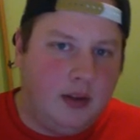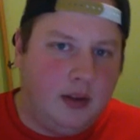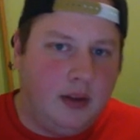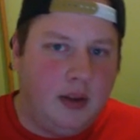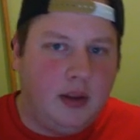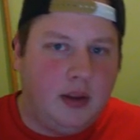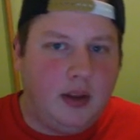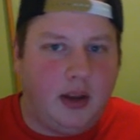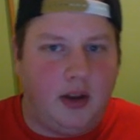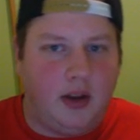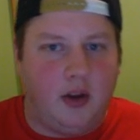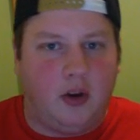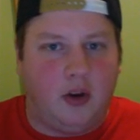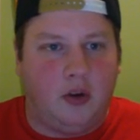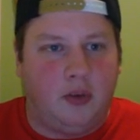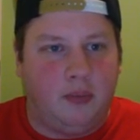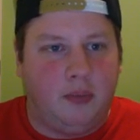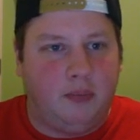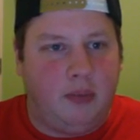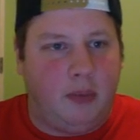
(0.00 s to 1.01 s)
you know,
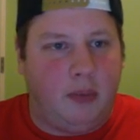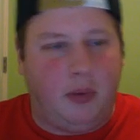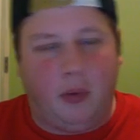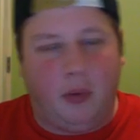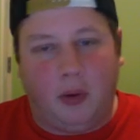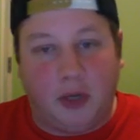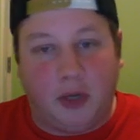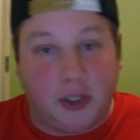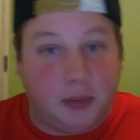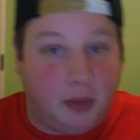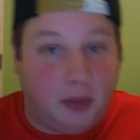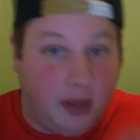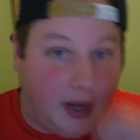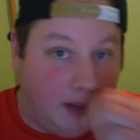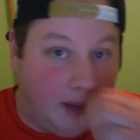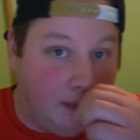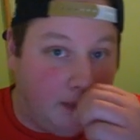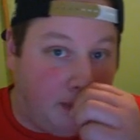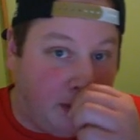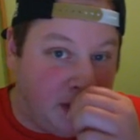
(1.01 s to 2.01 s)
maybe we're just playing a
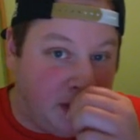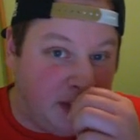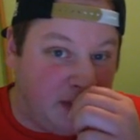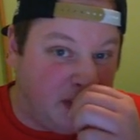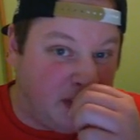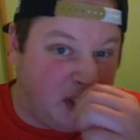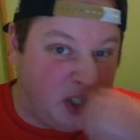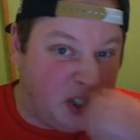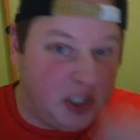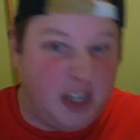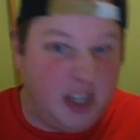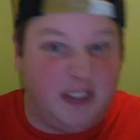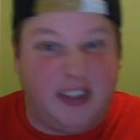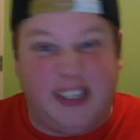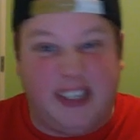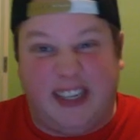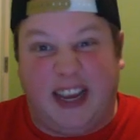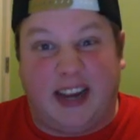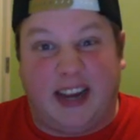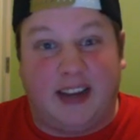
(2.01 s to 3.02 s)
budget version of a
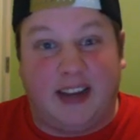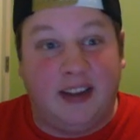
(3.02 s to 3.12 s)
deck.